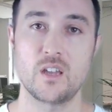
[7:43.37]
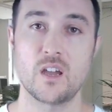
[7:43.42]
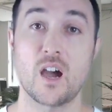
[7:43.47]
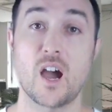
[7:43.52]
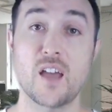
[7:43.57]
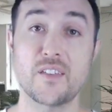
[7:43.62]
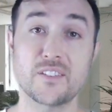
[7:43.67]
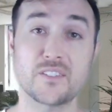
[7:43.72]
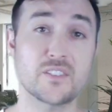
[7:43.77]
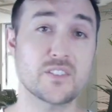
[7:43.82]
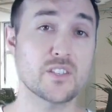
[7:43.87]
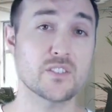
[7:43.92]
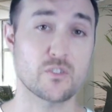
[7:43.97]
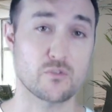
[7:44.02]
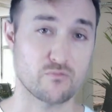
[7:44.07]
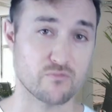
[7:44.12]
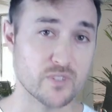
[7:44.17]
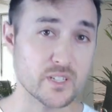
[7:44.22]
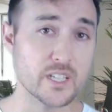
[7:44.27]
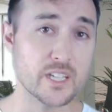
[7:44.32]
I think this is a
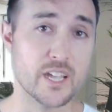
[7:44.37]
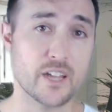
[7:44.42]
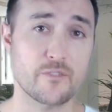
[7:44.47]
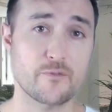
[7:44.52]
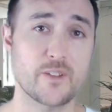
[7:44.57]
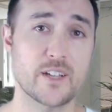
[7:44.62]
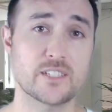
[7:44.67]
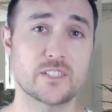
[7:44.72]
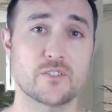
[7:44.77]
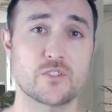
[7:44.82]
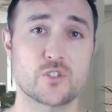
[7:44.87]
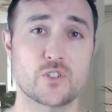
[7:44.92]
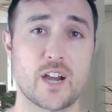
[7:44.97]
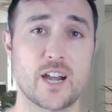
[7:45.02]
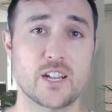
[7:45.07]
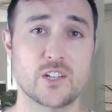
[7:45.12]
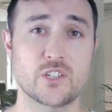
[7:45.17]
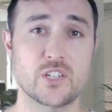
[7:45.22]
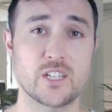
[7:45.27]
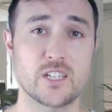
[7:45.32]
really effective
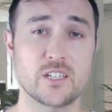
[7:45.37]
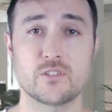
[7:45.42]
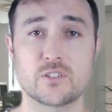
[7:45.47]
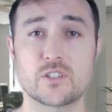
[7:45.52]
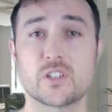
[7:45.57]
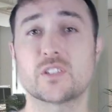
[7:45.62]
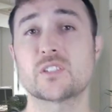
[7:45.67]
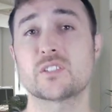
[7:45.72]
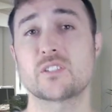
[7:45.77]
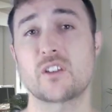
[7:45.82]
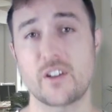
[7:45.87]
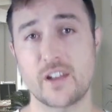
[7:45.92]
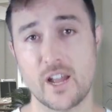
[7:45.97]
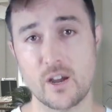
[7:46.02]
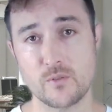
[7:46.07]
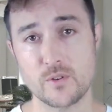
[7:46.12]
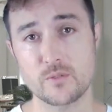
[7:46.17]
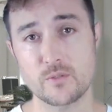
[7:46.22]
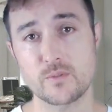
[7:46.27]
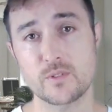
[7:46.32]
strategy to start out
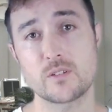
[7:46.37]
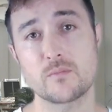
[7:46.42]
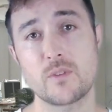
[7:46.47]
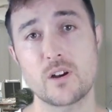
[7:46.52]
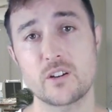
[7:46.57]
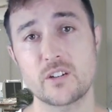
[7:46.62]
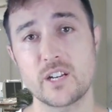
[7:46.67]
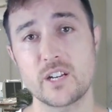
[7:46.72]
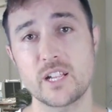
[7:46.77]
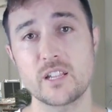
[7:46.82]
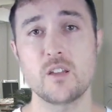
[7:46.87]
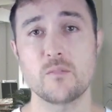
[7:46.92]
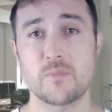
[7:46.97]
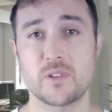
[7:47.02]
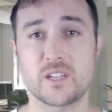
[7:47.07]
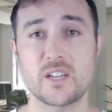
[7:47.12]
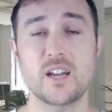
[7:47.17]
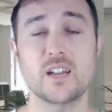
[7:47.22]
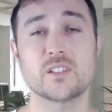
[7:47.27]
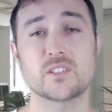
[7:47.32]
with your marketing
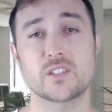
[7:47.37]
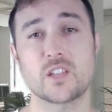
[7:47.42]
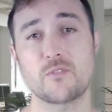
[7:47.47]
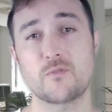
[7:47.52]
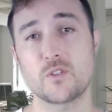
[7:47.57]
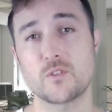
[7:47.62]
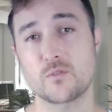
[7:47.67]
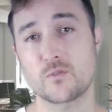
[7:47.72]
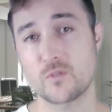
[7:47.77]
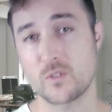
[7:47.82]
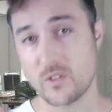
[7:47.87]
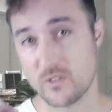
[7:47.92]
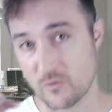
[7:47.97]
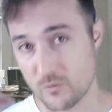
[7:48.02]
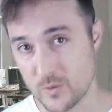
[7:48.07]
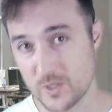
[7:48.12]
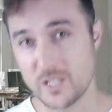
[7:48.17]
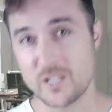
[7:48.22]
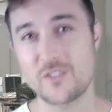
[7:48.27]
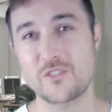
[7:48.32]
because if you've
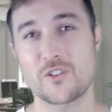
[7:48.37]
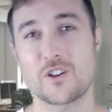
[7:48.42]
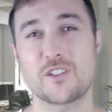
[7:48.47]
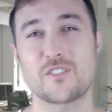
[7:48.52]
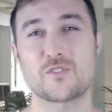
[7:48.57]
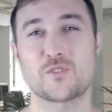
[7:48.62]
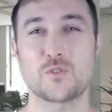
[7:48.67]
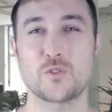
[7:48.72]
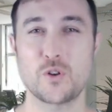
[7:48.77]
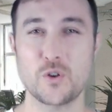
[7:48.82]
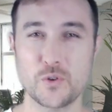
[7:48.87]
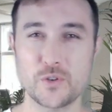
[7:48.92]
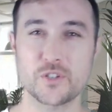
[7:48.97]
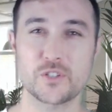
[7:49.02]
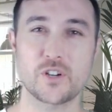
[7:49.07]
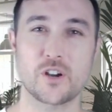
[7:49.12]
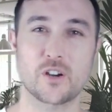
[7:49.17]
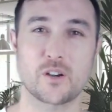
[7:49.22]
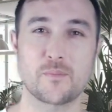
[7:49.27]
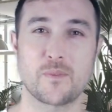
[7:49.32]
really thought through who your
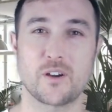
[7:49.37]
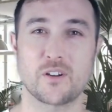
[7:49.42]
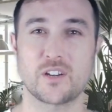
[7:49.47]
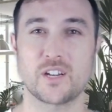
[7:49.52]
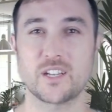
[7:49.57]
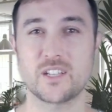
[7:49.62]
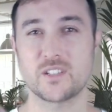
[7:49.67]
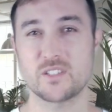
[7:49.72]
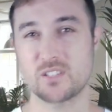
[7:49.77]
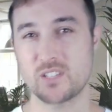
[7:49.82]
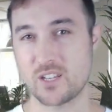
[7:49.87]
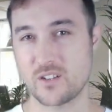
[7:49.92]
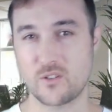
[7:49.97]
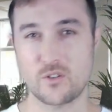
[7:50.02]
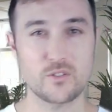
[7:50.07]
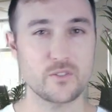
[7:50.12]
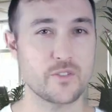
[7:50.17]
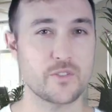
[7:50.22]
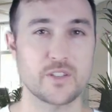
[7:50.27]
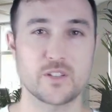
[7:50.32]
target market is and
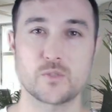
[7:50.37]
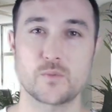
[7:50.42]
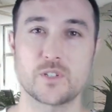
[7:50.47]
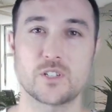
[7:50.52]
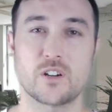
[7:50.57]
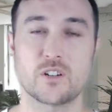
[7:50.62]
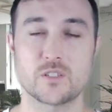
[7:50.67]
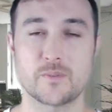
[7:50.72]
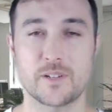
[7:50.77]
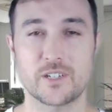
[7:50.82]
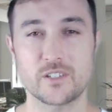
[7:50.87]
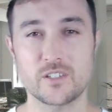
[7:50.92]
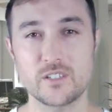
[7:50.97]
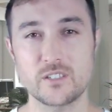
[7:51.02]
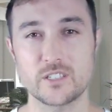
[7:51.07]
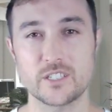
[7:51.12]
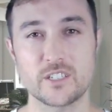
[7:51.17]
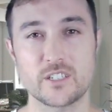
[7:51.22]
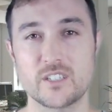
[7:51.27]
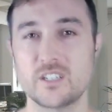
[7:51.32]
all the things we talked about
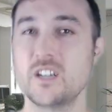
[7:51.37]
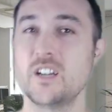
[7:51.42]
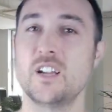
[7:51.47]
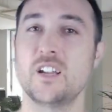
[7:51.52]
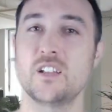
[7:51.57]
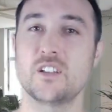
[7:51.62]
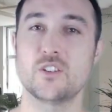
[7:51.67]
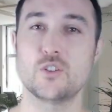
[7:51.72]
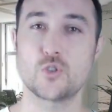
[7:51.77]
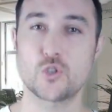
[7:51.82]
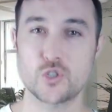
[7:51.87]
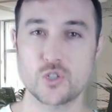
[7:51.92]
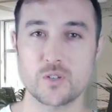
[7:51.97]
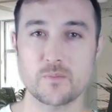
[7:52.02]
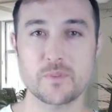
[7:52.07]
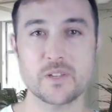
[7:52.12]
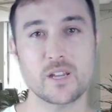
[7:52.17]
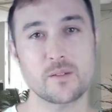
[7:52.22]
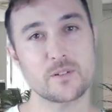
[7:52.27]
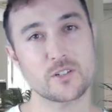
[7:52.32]
earlier, you should
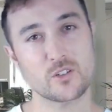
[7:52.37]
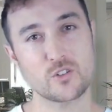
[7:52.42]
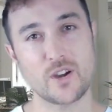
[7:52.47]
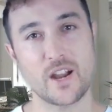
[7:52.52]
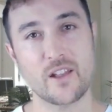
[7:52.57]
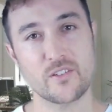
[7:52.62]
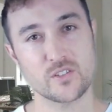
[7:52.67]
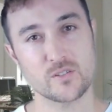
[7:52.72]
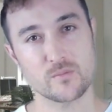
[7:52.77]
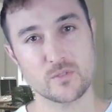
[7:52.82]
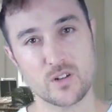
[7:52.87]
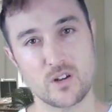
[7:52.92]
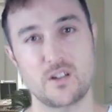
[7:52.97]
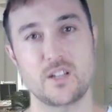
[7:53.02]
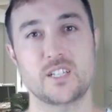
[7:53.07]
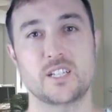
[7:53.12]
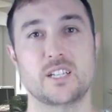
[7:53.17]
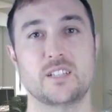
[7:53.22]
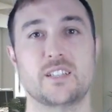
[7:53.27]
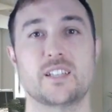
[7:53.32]
be able to craft some
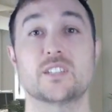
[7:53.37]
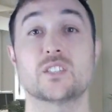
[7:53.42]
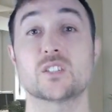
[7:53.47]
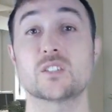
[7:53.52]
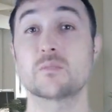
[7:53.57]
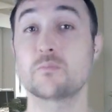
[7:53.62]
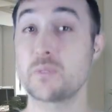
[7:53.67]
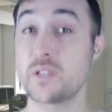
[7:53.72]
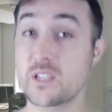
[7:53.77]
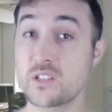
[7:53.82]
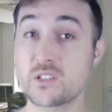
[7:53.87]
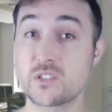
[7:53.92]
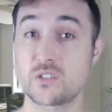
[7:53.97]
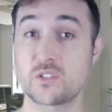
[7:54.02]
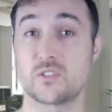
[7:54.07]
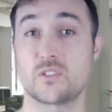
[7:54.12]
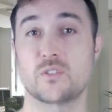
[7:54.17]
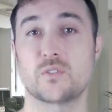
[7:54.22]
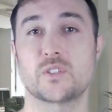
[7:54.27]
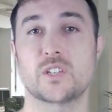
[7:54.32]
content that speaks to
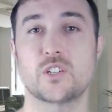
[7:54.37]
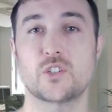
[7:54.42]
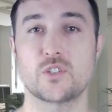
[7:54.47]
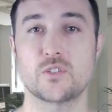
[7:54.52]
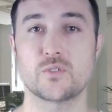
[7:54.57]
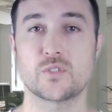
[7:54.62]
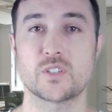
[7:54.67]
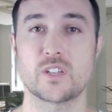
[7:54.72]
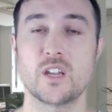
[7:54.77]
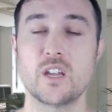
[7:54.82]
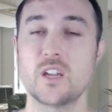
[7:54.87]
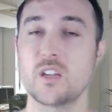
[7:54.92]
those issues.